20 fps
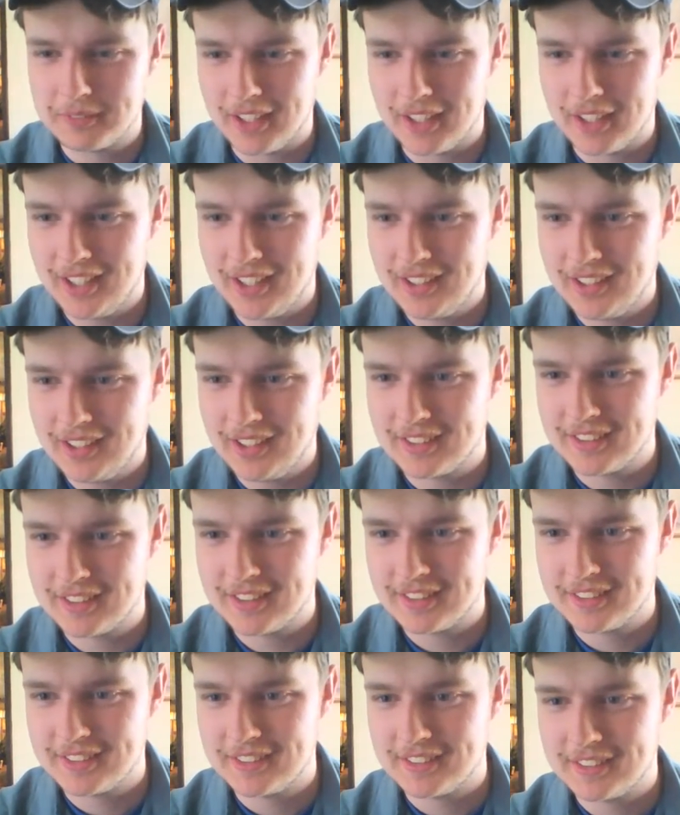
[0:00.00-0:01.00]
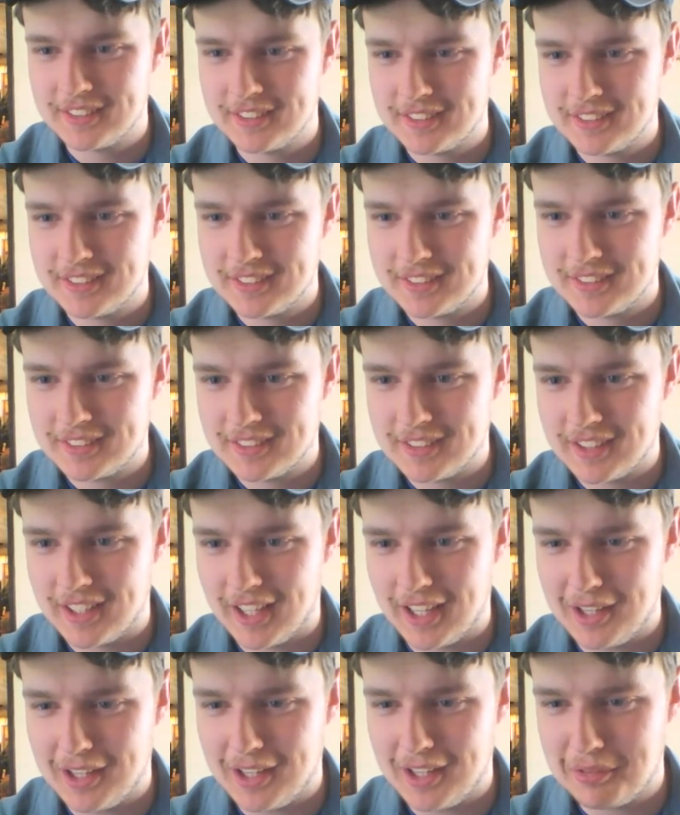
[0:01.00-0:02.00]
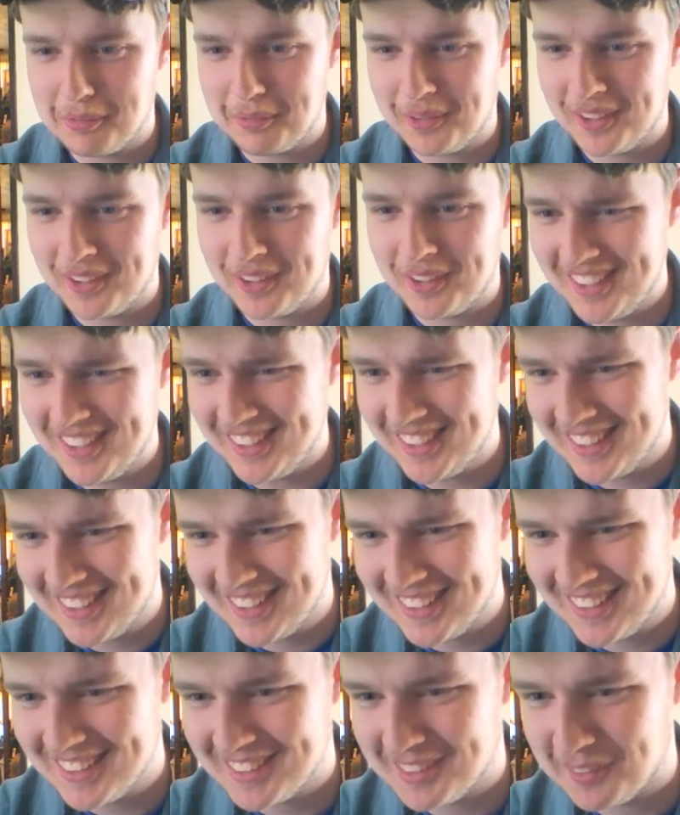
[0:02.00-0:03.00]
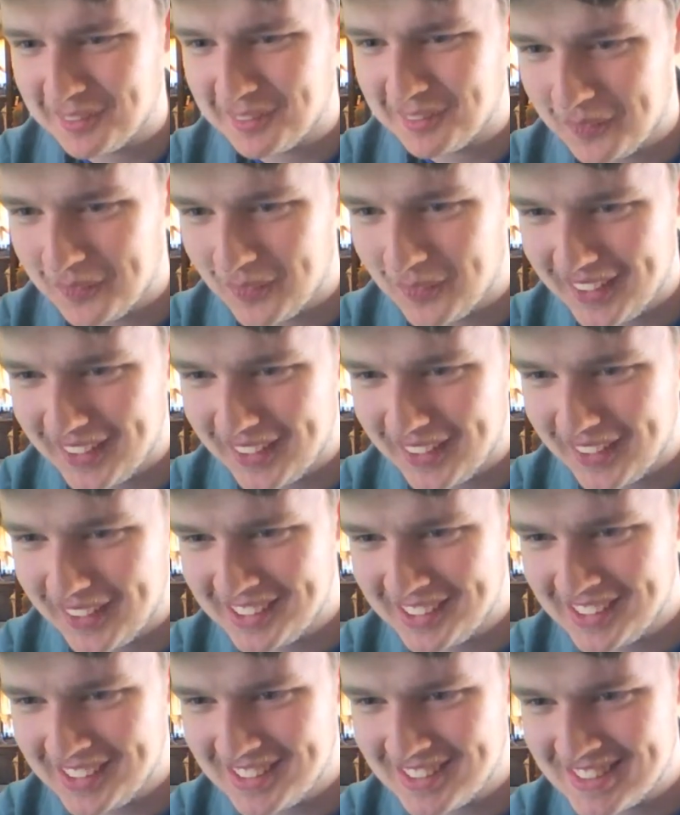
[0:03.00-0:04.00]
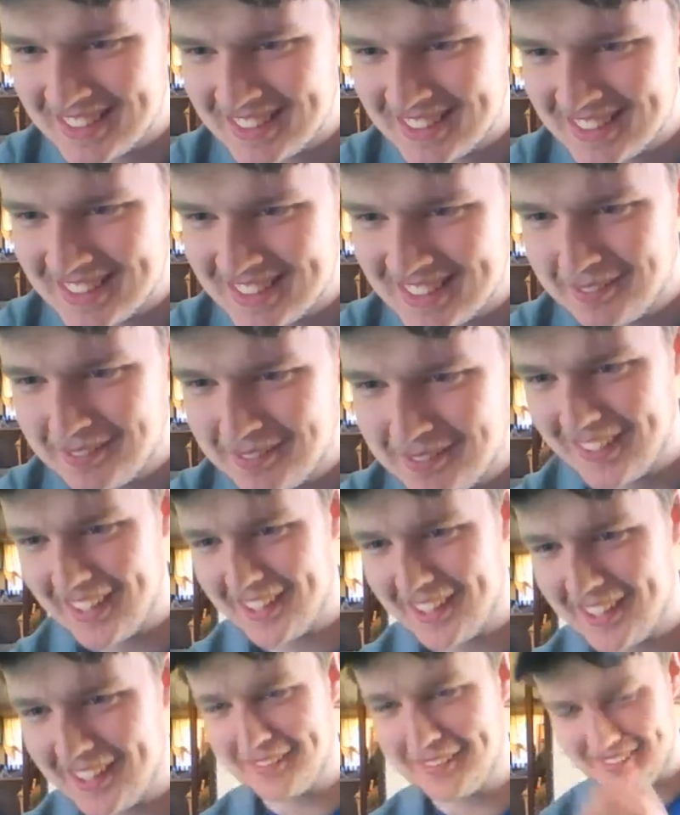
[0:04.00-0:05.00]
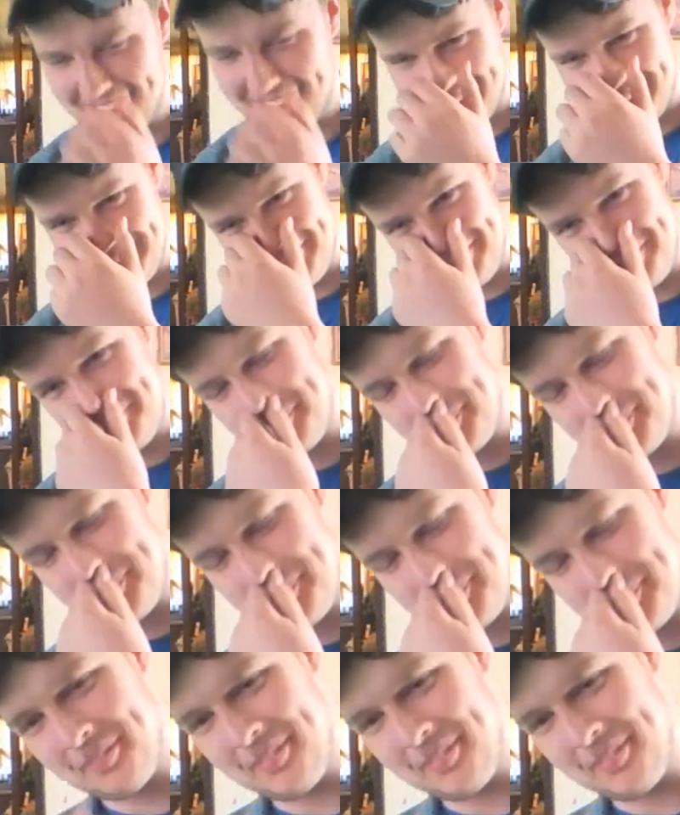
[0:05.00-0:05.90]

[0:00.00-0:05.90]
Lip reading: 2 people. Okay. Hi, everybody. Rolling in. Dad, Raquel.